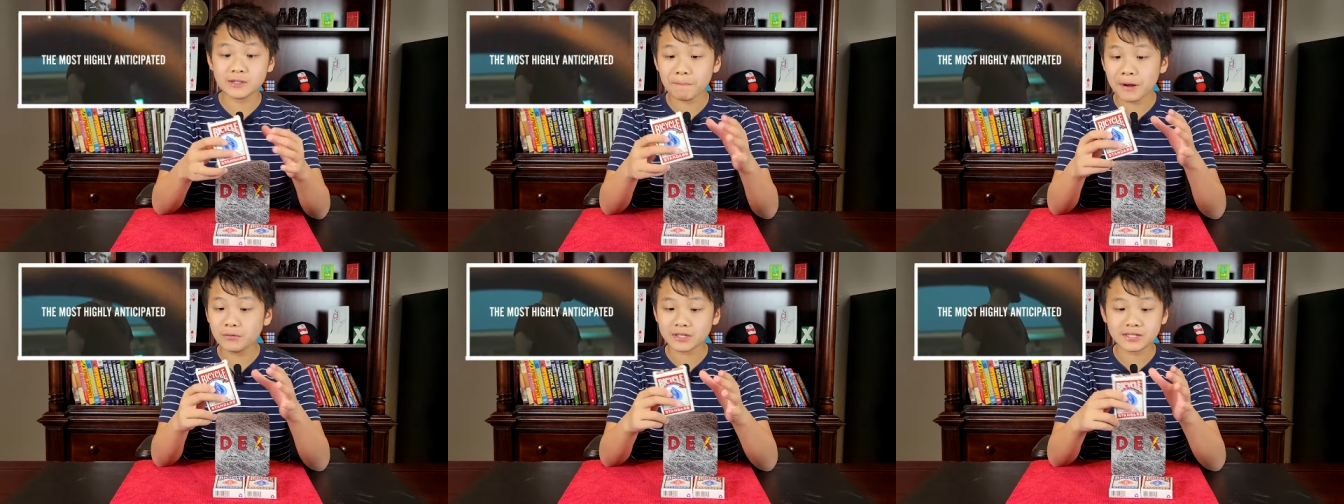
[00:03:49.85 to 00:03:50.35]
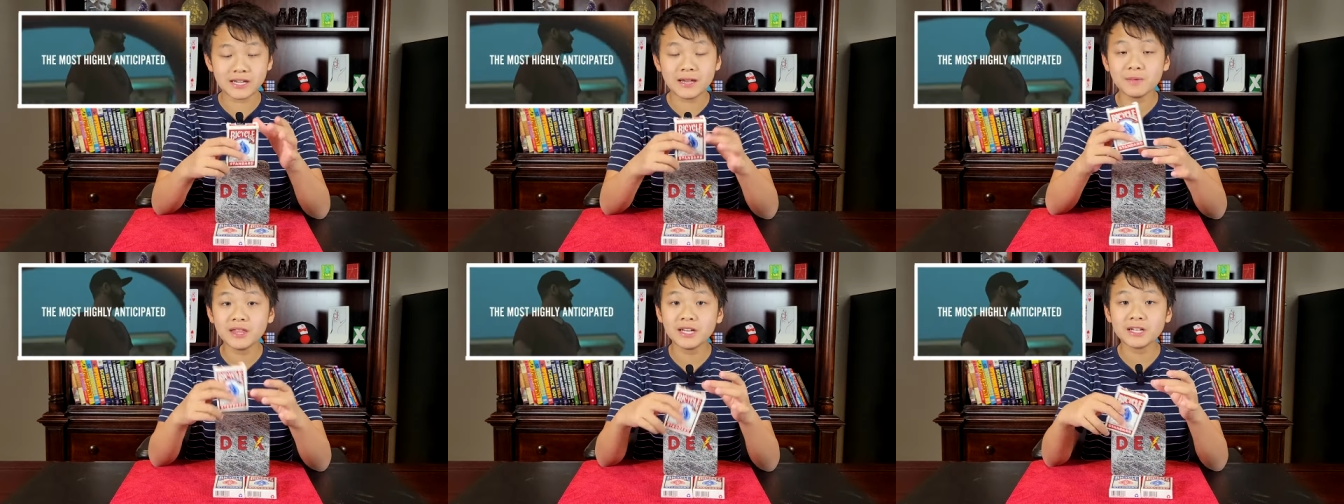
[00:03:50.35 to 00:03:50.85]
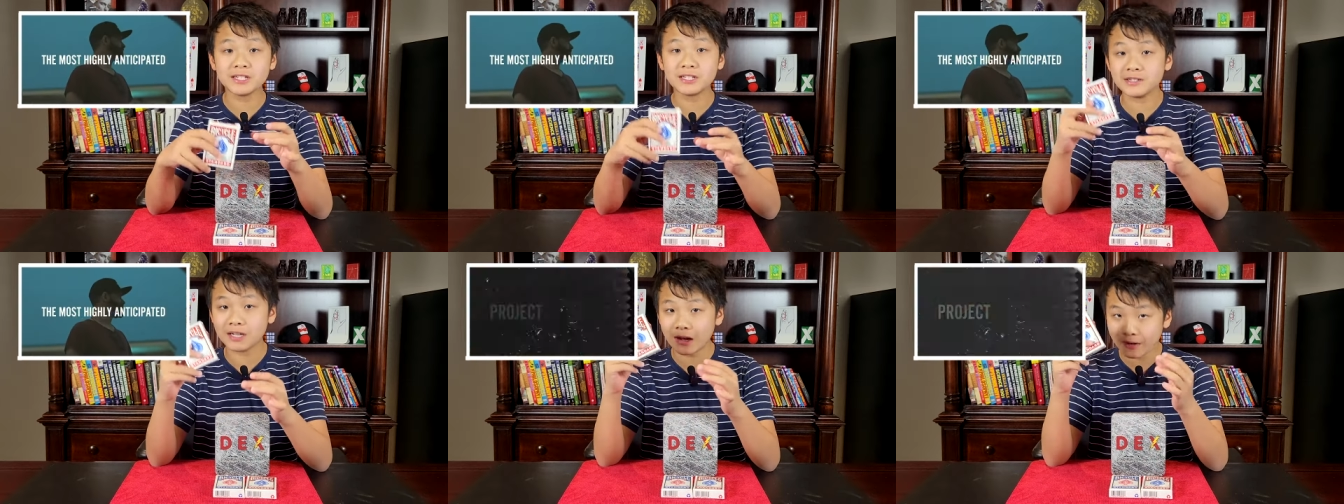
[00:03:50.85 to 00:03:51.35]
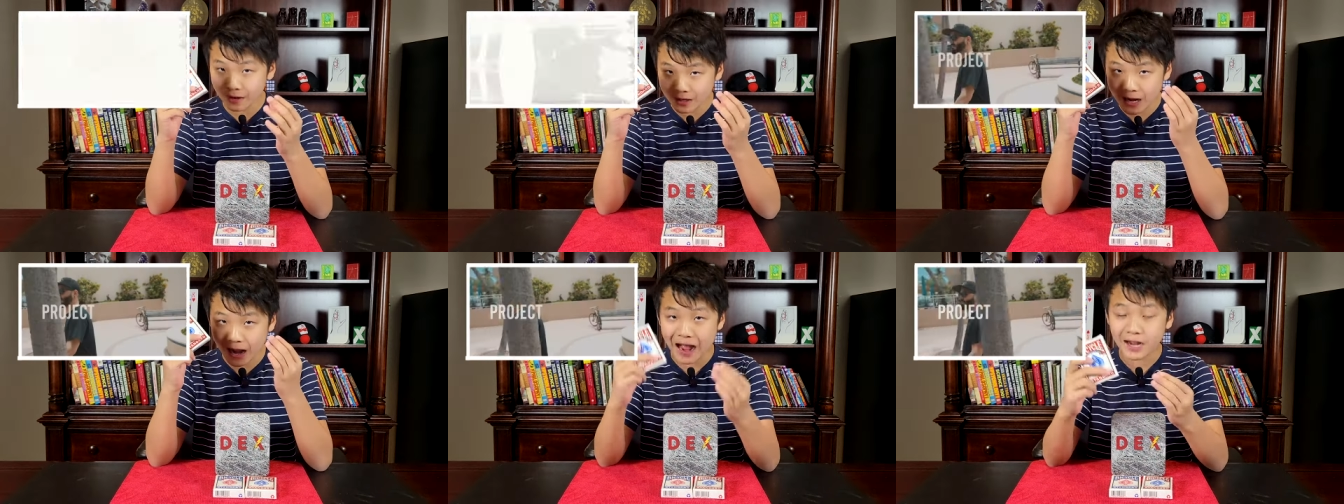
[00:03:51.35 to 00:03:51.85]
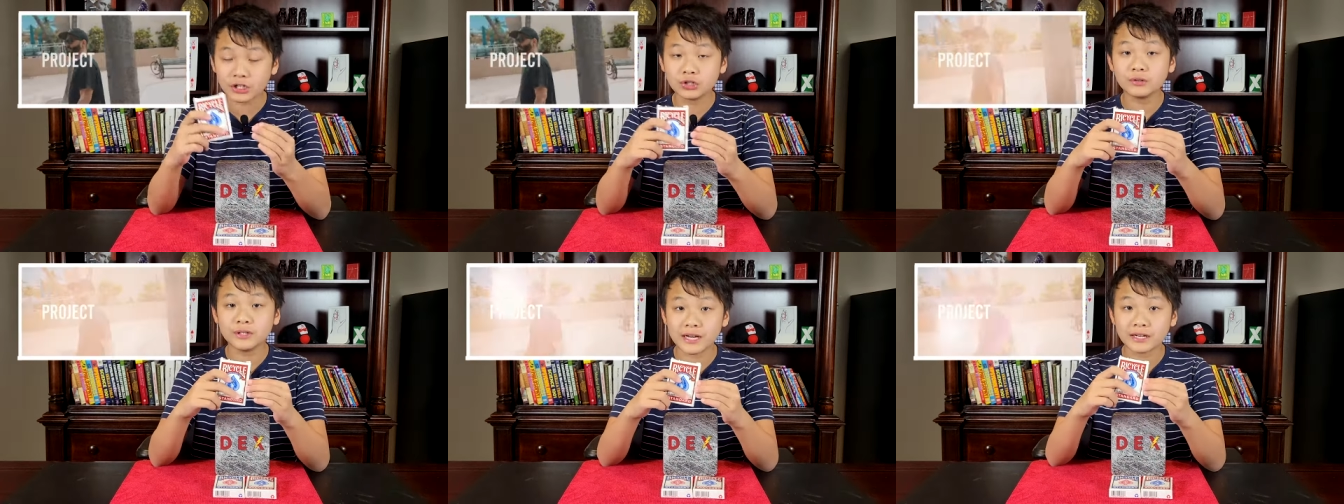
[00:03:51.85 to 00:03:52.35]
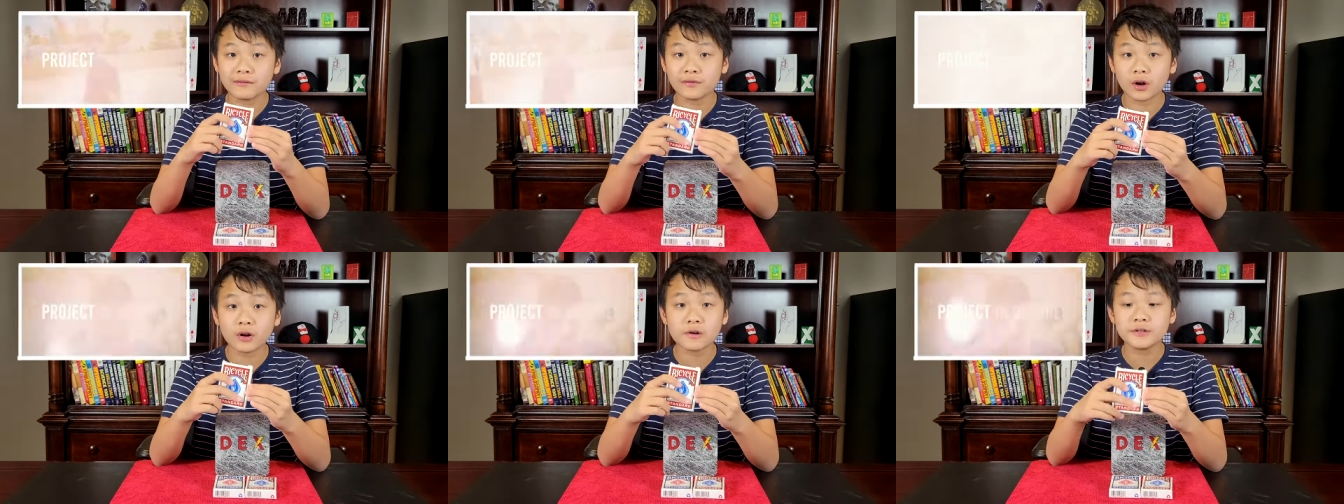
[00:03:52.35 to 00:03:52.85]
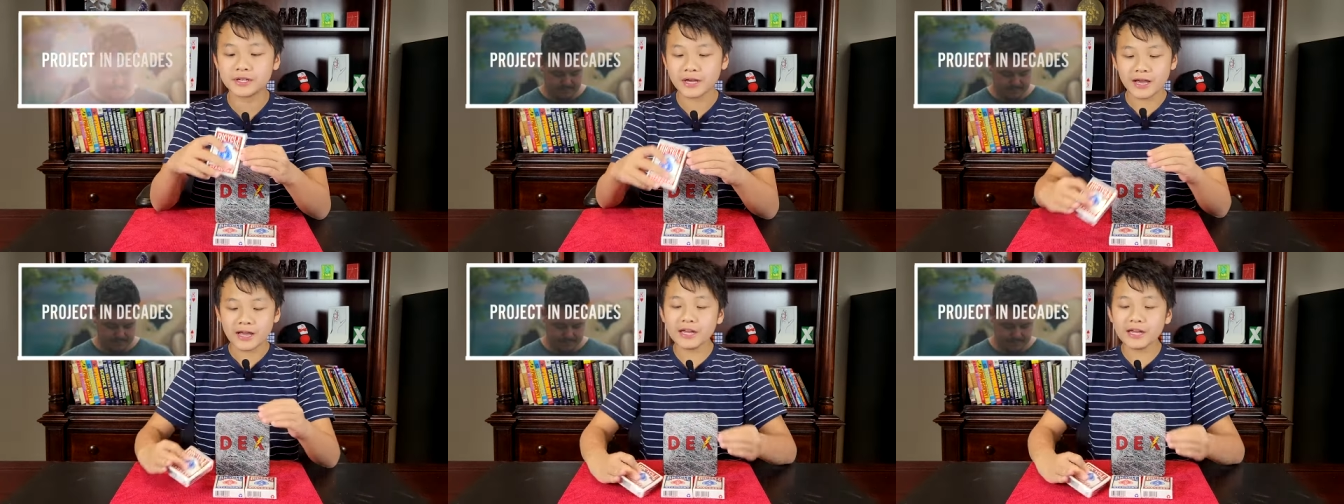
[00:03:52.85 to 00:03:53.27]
it's about the same thickness as an actual deck of cards.